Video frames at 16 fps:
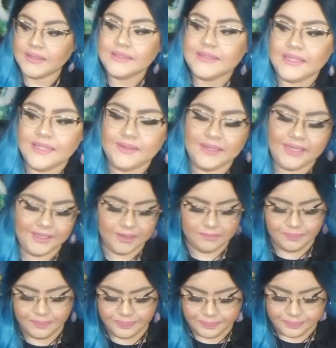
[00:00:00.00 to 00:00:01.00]
See you later.
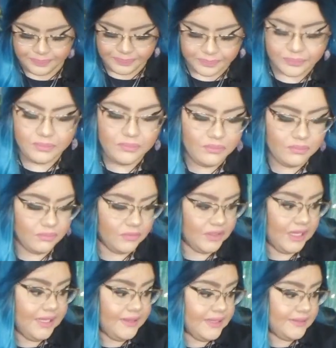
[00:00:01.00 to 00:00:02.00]

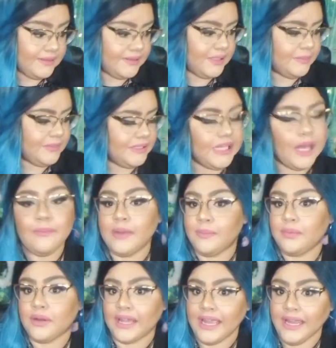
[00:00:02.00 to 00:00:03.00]
And this is something that
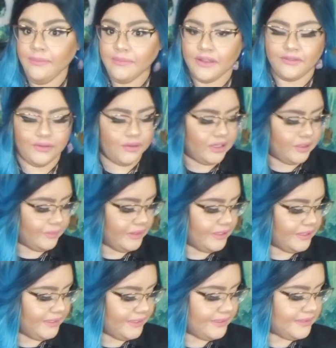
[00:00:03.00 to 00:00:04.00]
people hate me for
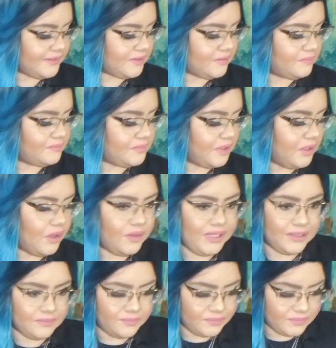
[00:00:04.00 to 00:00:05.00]
because, hold on.